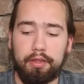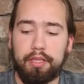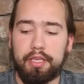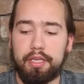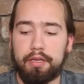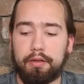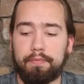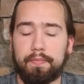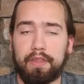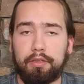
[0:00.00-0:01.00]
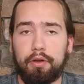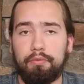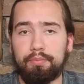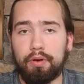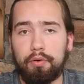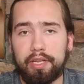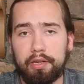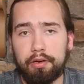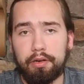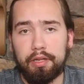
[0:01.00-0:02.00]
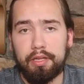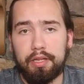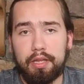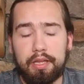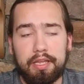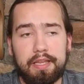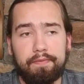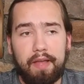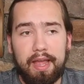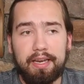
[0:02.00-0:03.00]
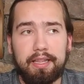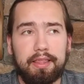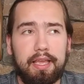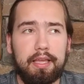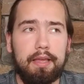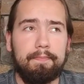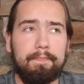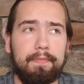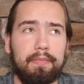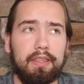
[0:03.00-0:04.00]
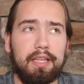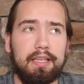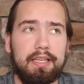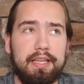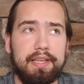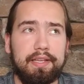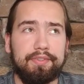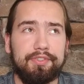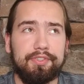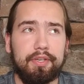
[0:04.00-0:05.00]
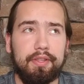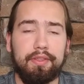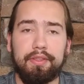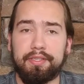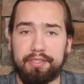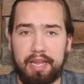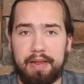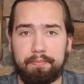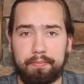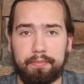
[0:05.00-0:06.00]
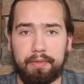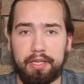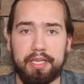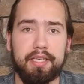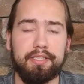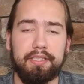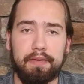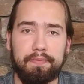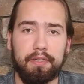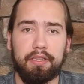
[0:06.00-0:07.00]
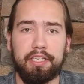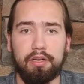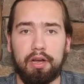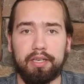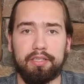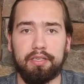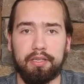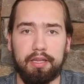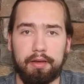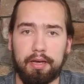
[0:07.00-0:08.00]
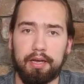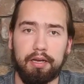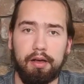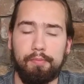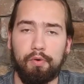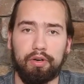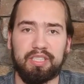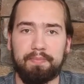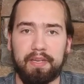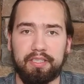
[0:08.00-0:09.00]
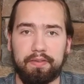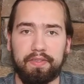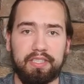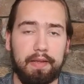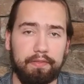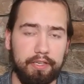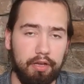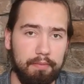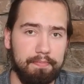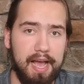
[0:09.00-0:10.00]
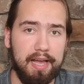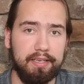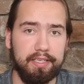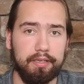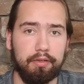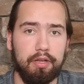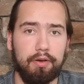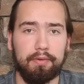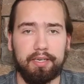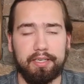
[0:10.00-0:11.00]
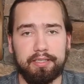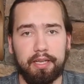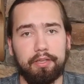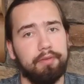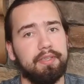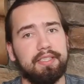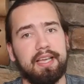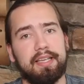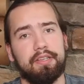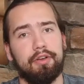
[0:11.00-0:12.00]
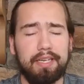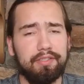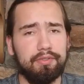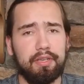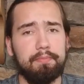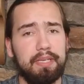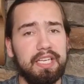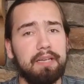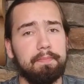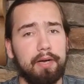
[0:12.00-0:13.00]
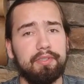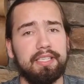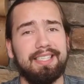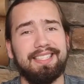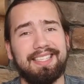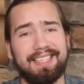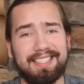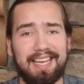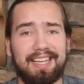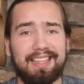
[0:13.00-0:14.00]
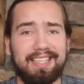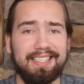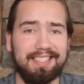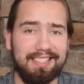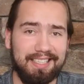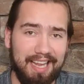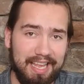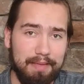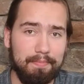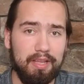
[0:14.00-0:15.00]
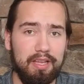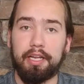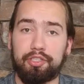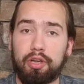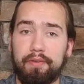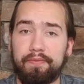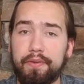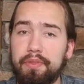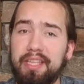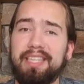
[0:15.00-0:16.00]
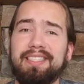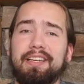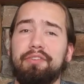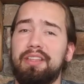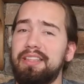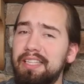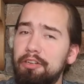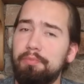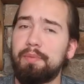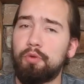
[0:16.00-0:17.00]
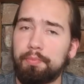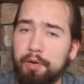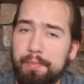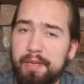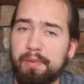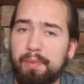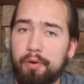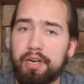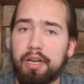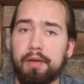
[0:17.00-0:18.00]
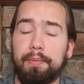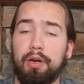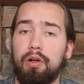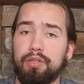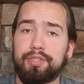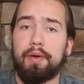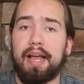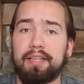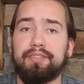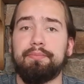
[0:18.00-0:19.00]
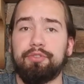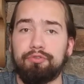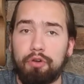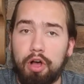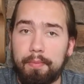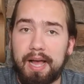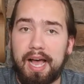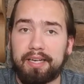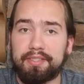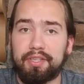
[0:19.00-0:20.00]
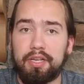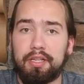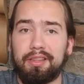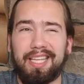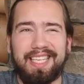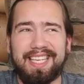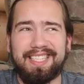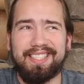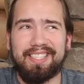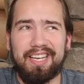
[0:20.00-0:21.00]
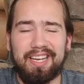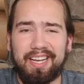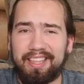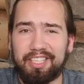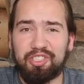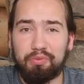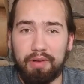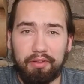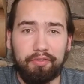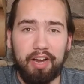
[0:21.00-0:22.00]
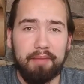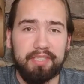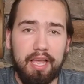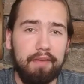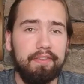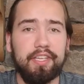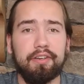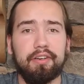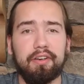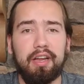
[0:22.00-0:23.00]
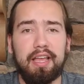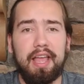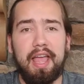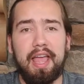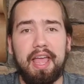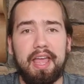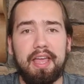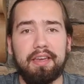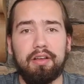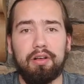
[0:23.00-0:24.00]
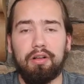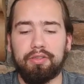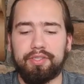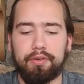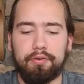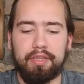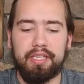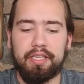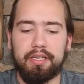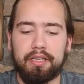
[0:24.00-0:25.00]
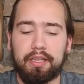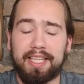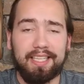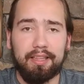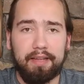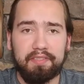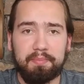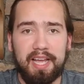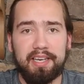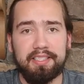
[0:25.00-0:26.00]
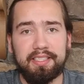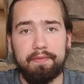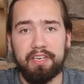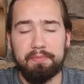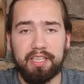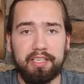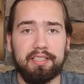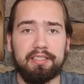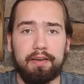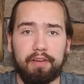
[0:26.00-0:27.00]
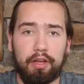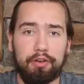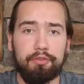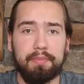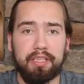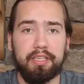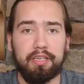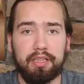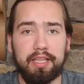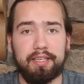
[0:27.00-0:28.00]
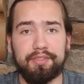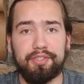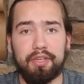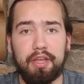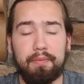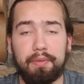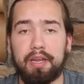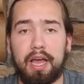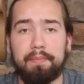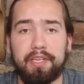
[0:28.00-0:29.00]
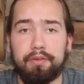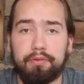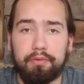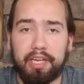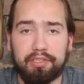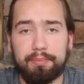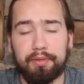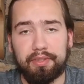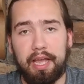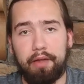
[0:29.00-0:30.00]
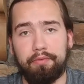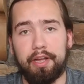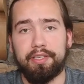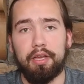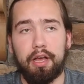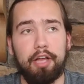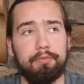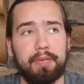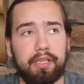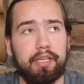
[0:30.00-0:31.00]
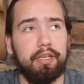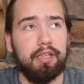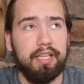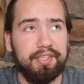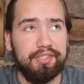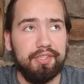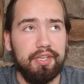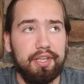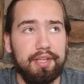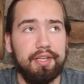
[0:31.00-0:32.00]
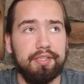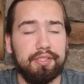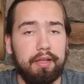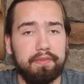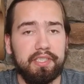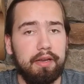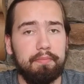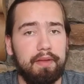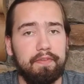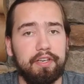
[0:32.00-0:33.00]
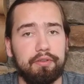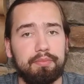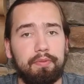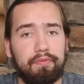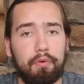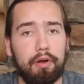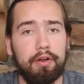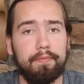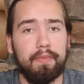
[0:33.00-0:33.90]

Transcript: the Kone Pro here, if anything, it's the same. It is definitely not more expensive. It's definitely not a bad deal. What I can tell you is that Razer's competing mouse isn't exactly the same. It's got a few things that are a little bit more premium about it, but it also has some drawbacks. Like it's, I think it's 12 grams heavier, and also the click lifespan is 70 million instead of 100 million clicks. But I mean, who cares about that, right? 100 million clicks is, I've said in my videos before,